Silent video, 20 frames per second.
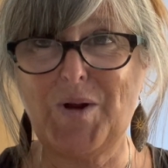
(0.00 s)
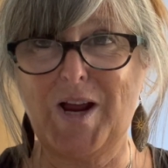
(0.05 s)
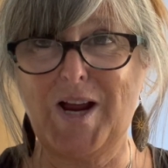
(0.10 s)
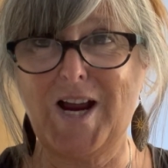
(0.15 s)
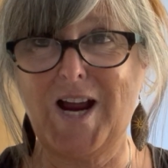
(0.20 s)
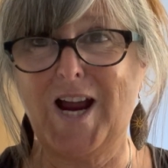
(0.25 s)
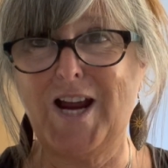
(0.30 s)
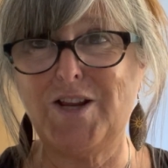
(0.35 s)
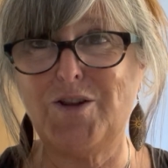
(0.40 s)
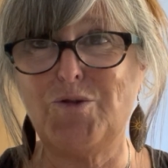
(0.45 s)

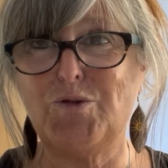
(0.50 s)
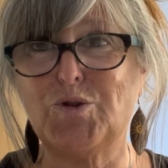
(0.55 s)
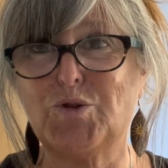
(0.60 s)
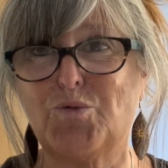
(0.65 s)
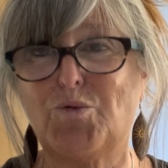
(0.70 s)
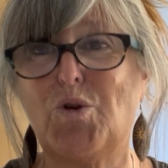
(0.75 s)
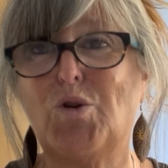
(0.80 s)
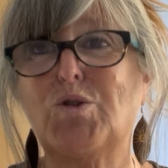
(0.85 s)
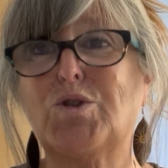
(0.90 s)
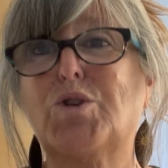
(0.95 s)
I use
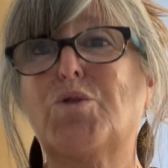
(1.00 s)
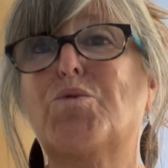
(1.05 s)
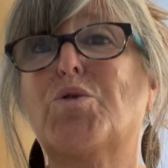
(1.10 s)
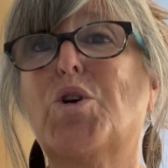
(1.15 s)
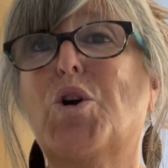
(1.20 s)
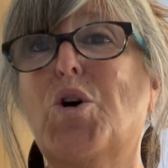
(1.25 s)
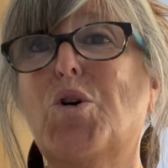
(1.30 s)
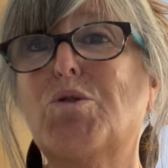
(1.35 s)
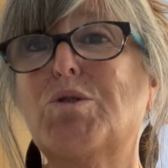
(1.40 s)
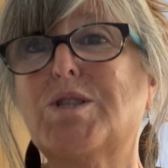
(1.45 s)
Rosa
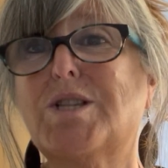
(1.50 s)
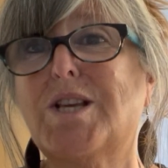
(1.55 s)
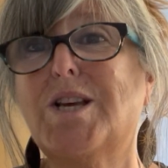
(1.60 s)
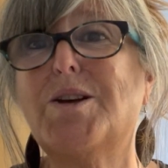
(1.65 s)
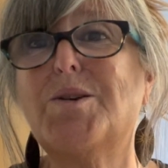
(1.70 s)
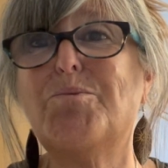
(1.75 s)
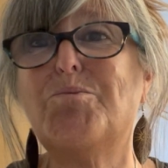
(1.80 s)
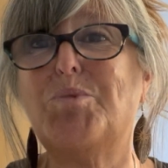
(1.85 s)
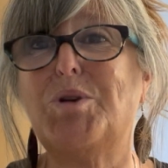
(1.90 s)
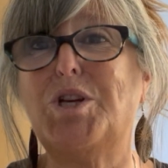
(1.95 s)

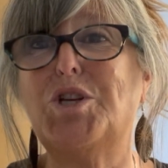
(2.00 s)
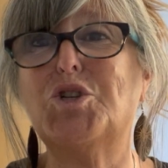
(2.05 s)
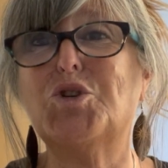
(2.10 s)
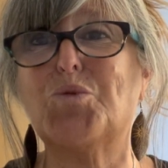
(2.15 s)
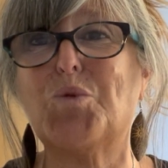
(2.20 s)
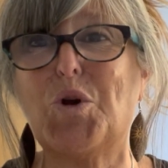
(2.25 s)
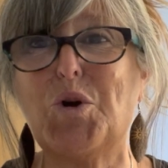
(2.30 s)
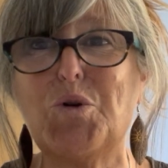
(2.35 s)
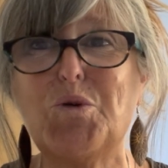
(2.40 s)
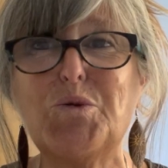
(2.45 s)
rugosa,
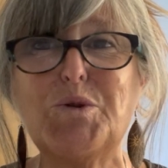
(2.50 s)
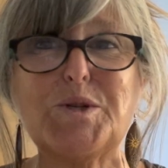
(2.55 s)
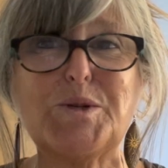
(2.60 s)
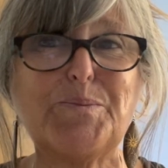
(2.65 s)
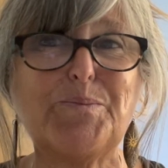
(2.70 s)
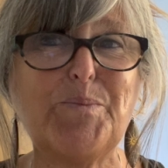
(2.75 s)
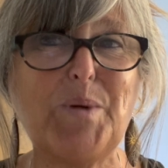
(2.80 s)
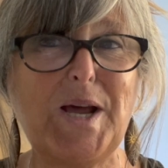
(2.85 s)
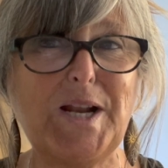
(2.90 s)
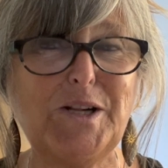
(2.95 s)
beach rose
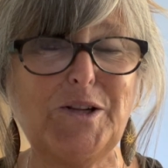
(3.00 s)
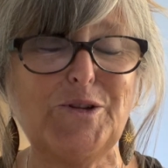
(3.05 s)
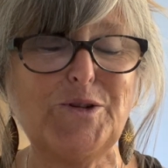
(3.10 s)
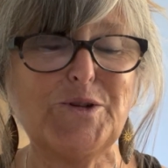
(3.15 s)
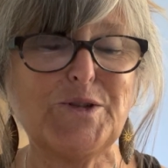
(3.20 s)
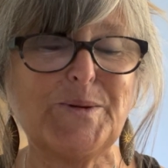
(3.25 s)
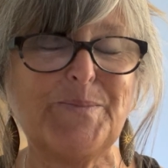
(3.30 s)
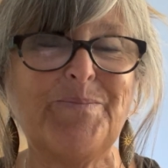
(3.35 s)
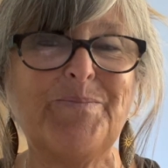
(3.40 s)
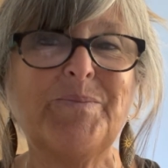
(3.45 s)

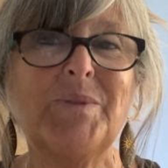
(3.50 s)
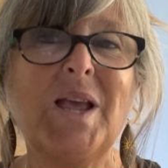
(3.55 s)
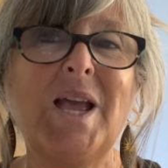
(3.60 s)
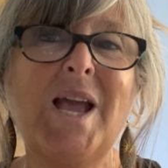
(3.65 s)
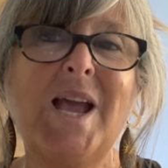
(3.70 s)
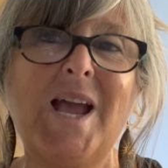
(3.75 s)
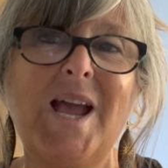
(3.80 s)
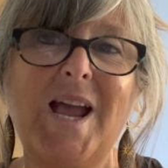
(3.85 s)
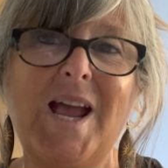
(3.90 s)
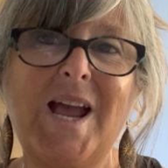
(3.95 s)
petals,
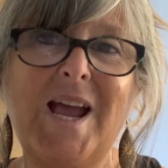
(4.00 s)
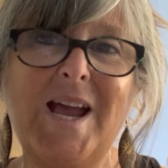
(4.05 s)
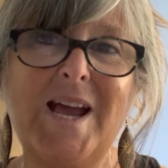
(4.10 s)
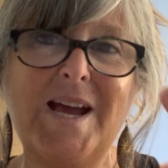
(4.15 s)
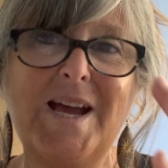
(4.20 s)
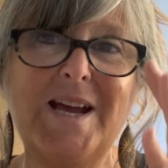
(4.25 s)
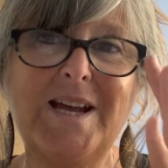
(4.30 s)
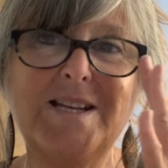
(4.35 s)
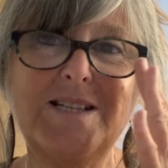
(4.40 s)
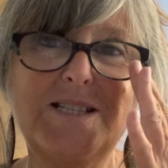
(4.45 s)

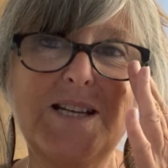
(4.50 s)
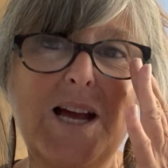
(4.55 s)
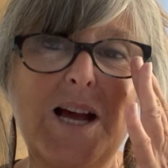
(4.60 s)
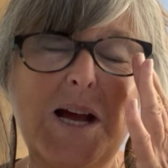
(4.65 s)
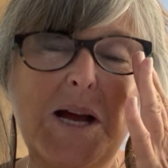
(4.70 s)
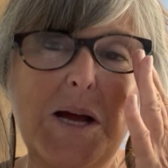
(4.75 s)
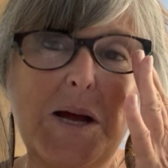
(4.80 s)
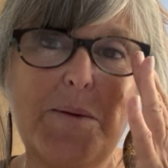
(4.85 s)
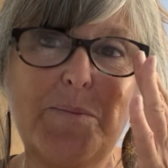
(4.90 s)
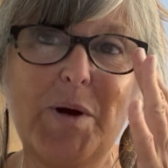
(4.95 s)
and
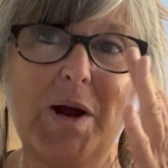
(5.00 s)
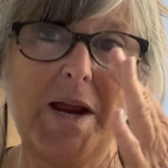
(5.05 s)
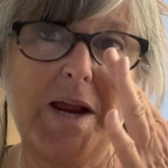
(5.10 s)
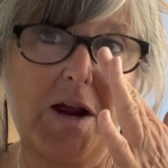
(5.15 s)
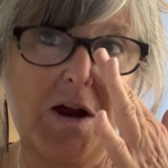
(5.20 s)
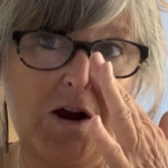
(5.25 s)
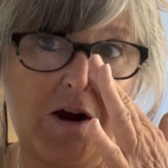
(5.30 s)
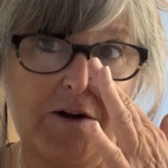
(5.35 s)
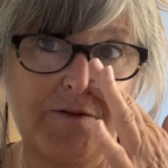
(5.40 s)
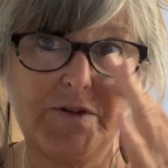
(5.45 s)
I
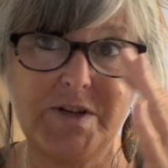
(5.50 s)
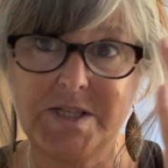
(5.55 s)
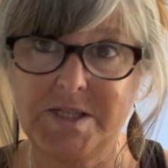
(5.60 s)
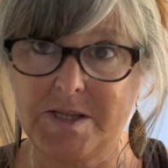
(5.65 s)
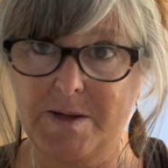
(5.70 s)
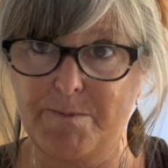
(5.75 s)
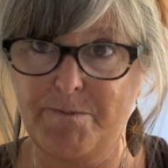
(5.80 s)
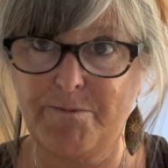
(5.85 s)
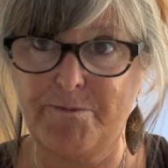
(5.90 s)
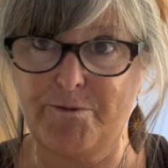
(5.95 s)
harvest
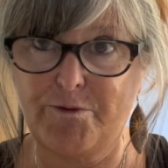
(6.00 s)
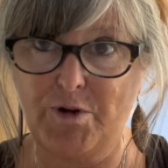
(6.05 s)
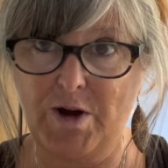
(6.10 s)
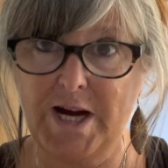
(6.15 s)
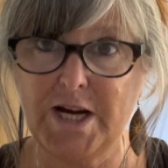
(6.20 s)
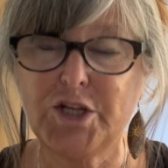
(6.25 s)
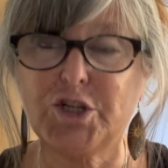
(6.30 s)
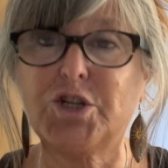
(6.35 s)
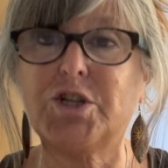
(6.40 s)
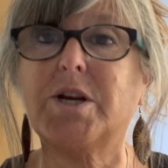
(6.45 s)
them
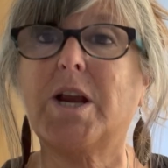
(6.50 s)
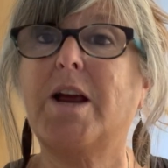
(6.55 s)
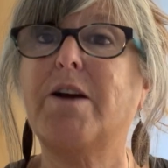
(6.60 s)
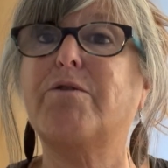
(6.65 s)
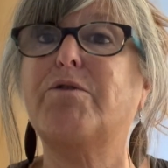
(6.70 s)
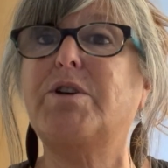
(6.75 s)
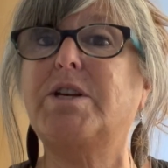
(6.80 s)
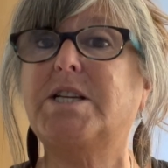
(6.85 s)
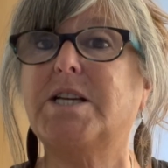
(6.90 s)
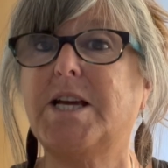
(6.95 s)
fresh
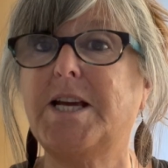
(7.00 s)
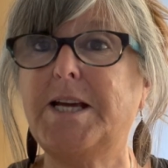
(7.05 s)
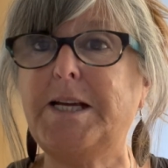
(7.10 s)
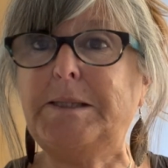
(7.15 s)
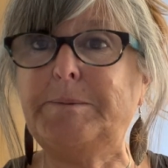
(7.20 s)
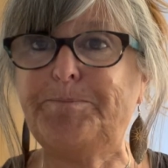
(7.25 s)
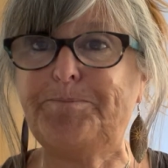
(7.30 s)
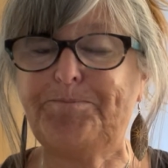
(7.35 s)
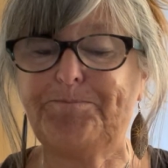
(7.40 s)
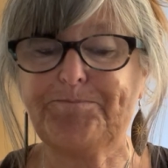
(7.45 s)
every day